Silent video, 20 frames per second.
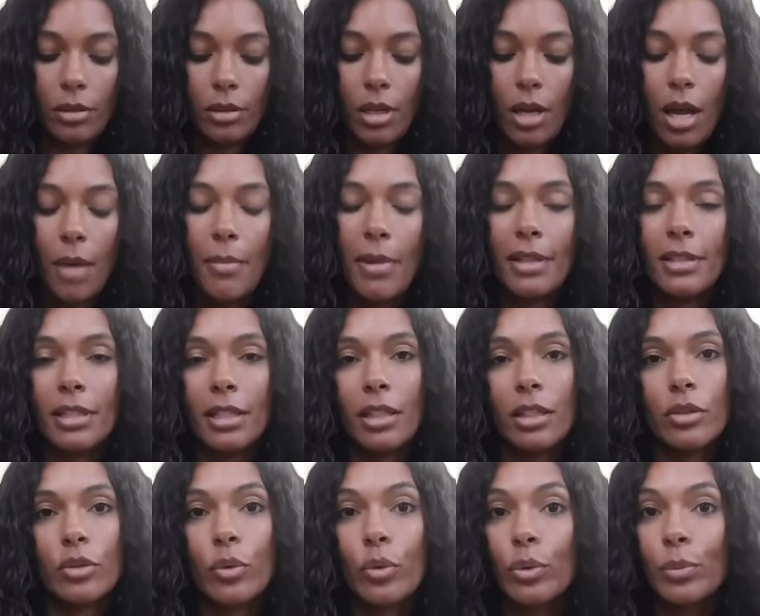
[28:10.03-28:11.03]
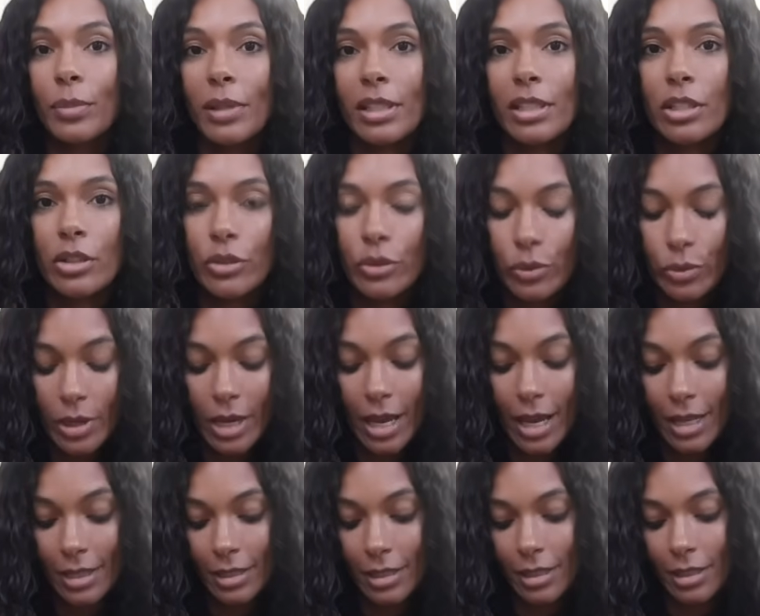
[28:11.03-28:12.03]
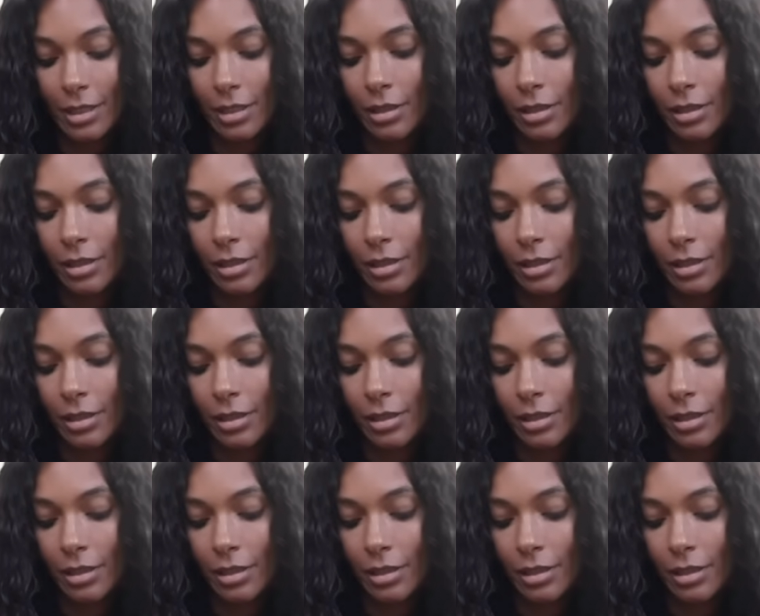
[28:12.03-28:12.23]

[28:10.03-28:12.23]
commented and told me to do that.